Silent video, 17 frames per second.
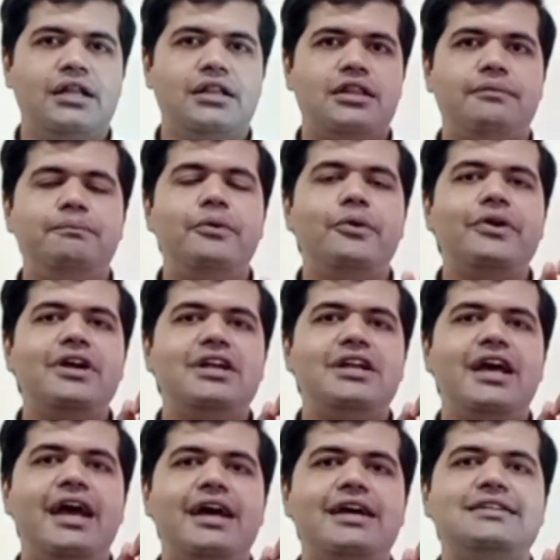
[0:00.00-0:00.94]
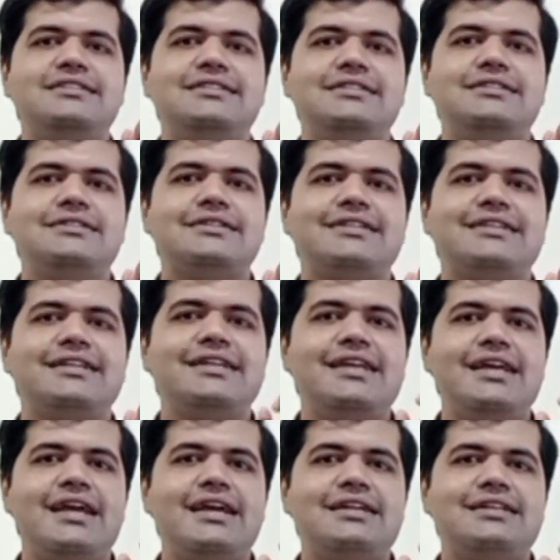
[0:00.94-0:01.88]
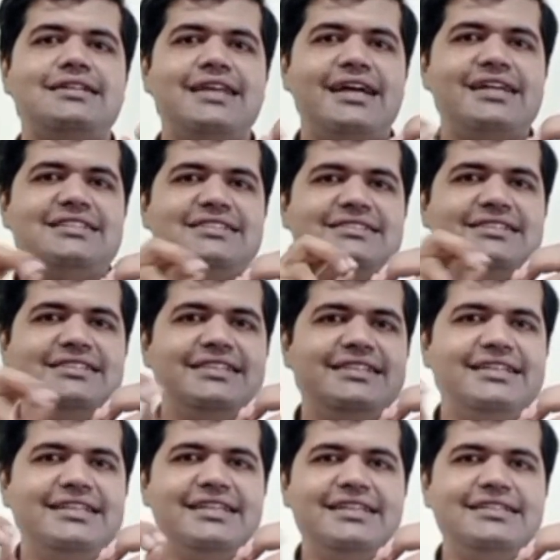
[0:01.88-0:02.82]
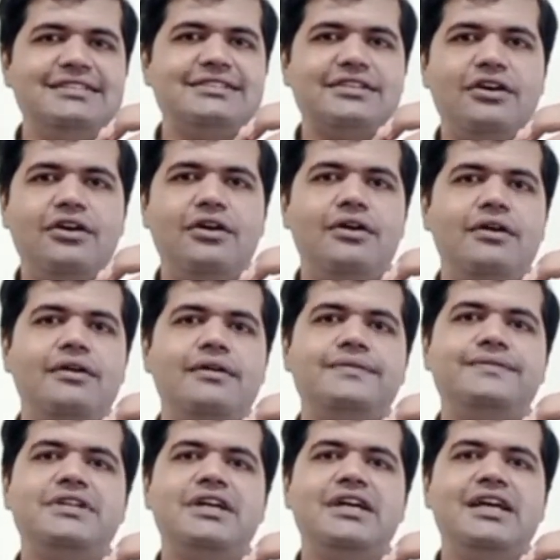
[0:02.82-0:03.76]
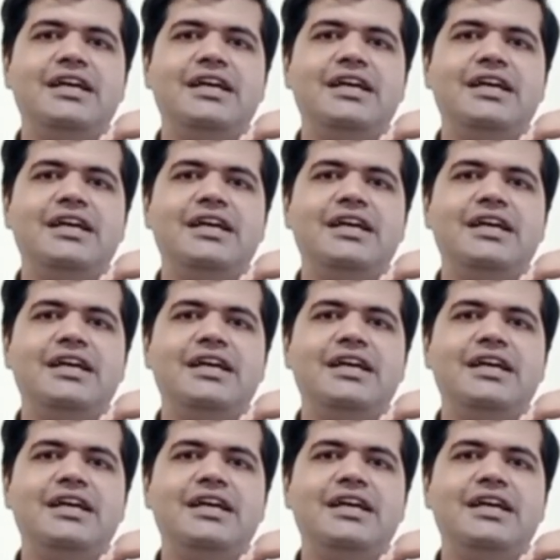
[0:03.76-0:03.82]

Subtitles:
The poet has to create that series of